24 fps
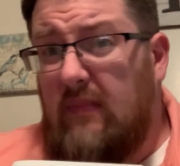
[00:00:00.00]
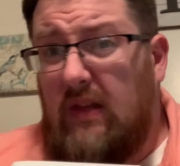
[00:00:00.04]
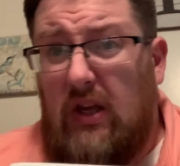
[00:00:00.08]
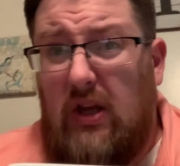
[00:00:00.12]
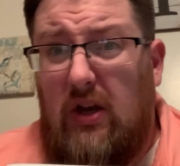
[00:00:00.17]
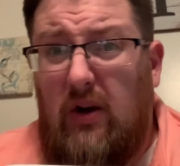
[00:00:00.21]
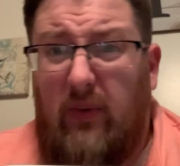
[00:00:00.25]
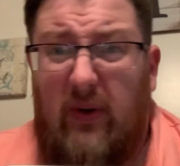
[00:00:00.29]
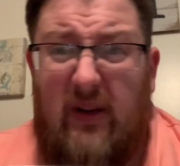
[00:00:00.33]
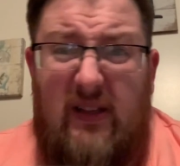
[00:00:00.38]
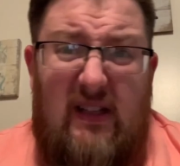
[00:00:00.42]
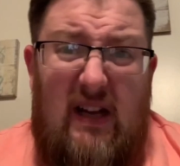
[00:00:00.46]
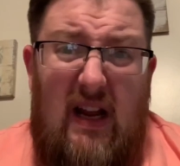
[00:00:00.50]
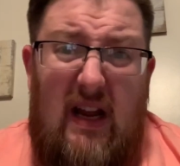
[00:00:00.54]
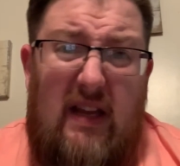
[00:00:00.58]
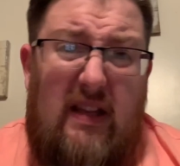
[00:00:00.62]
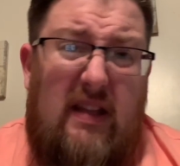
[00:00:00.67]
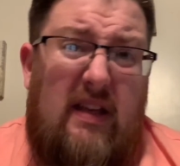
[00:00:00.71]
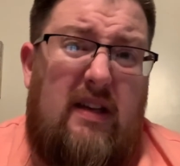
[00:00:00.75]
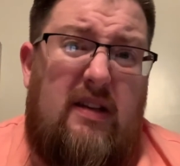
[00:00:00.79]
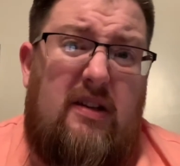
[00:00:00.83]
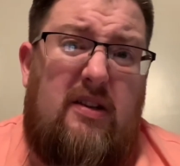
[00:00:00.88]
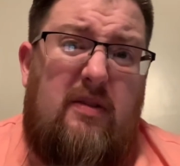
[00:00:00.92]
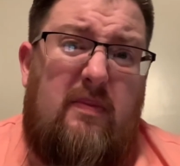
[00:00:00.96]
it wasn't
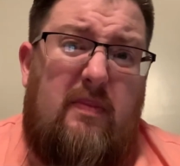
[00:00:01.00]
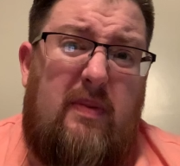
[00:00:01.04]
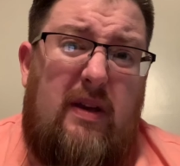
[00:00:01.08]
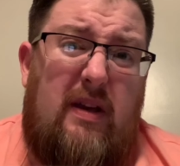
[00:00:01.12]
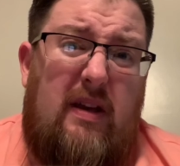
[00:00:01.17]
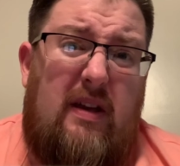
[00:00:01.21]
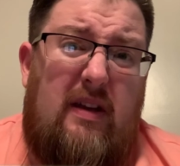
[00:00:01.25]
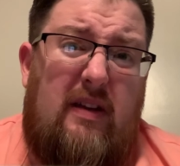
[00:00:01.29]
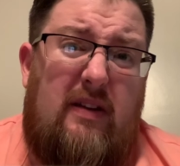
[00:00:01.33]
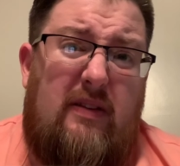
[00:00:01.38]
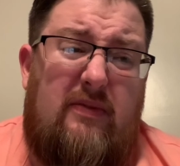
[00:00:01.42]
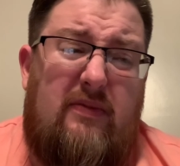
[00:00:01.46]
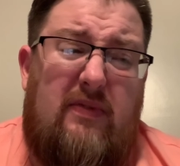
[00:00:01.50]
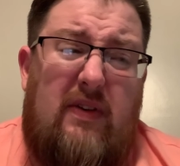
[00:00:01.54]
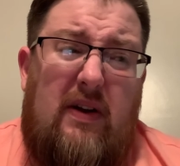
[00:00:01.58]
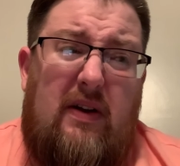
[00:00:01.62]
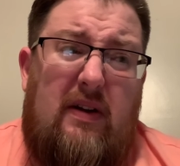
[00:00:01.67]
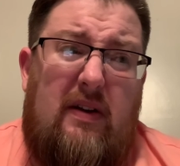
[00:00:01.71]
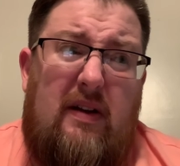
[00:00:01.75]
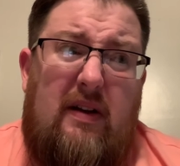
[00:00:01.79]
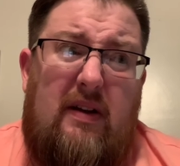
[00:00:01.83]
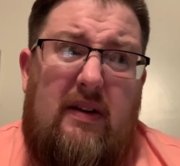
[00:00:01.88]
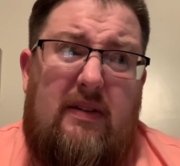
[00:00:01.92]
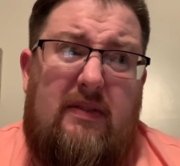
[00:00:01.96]
anything to be
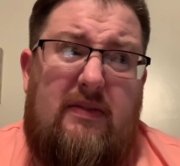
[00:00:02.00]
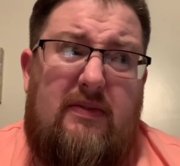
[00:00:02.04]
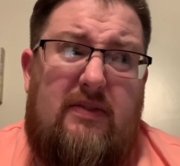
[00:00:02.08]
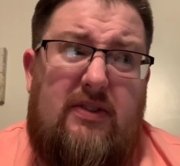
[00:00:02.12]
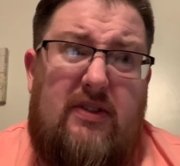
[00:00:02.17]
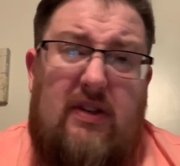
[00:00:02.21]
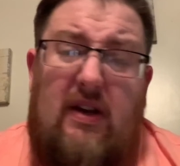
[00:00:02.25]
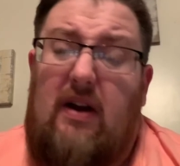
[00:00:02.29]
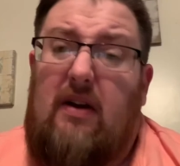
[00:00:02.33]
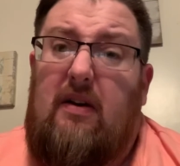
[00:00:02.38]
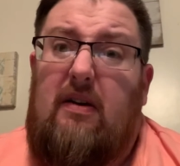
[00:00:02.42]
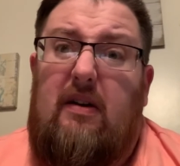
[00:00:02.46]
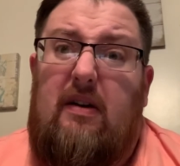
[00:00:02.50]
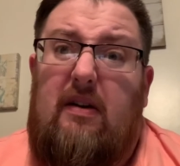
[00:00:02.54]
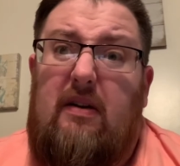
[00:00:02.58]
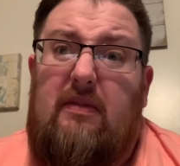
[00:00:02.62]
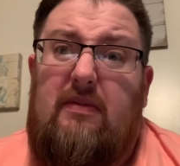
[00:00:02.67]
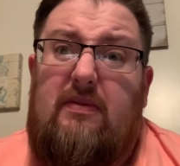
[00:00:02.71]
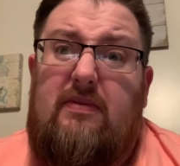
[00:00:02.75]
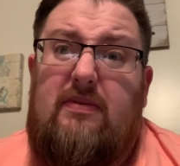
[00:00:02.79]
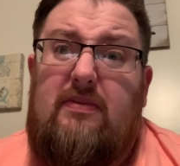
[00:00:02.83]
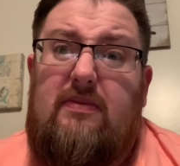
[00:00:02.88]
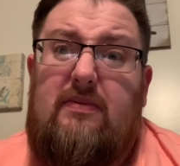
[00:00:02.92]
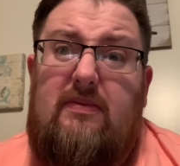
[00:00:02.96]
very scared of,
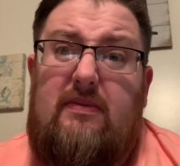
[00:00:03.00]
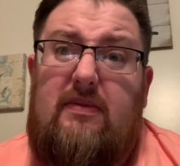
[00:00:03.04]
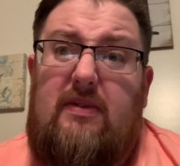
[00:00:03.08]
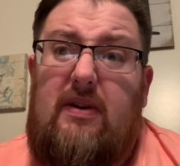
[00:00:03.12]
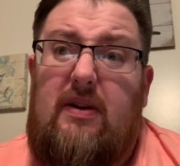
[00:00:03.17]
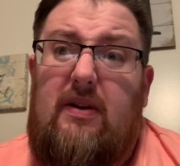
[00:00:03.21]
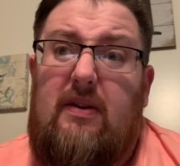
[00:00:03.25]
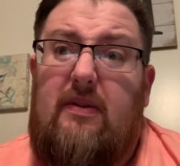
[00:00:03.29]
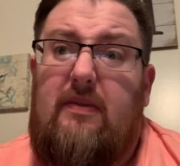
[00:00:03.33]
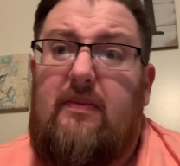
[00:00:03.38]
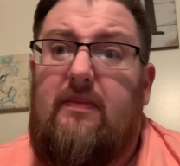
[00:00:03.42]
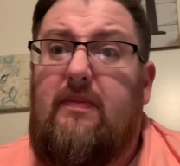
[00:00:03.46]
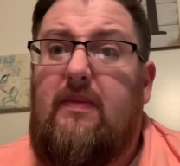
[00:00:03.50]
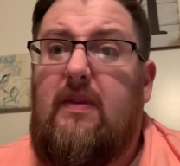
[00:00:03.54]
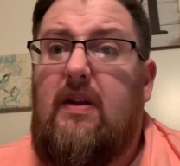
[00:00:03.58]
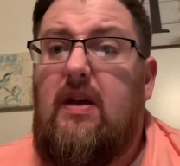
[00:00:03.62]
you know.